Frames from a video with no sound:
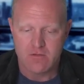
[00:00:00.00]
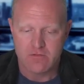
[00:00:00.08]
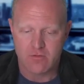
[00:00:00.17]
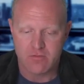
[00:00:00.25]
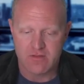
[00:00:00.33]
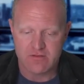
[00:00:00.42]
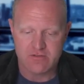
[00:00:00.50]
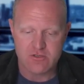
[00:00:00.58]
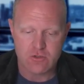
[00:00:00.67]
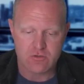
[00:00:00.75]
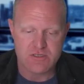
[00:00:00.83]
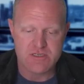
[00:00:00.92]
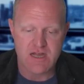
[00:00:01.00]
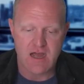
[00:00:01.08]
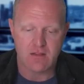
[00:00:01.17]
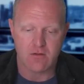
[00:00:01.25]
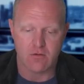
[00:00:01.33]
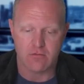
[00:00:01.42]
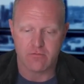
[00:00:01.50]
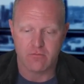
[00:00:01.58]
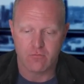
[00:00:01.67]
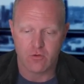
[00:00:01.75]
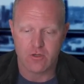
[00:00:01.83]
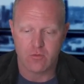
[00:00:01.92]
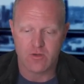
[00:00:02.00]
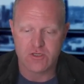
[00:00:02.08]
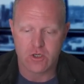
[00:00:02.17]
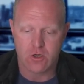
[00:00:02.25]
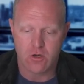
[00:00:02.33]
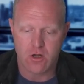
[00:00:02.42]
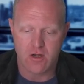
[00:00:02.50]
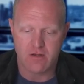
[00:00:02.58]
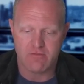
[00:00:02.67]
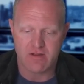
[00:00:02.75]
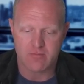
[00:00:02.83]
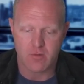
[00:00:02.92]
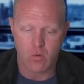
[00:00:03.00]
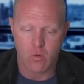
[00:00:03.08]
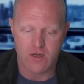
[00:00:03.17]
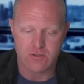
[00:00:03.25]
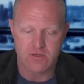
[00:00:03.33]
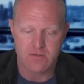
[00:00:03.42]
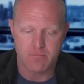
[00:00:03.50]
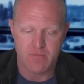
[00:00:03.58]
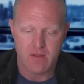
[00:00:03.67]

So this is your dollars for your return on investment quadrant.